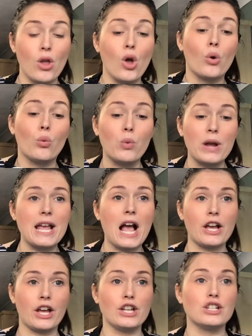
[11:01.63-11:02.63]
we are
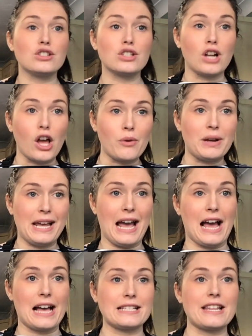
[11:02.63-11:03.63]
going to slowly
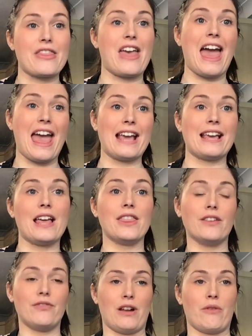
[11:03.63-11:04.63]
add the egg and the
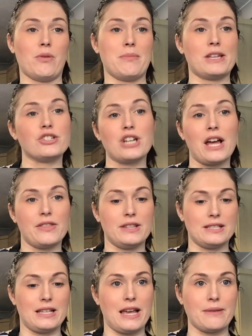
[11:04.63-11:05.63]
flour mixture at the
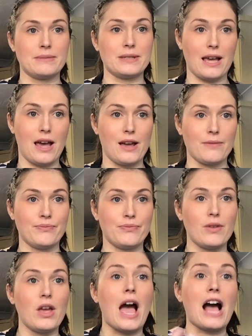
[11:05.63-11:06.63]
same time.
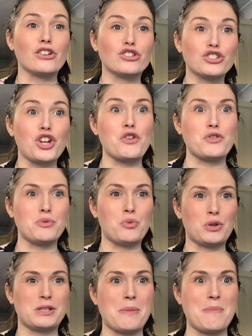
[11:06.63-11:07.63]
I'll show you
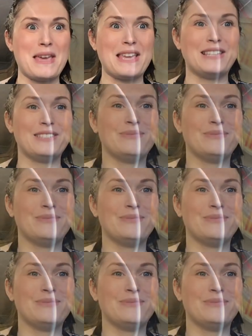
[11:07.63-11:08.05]
what I mean.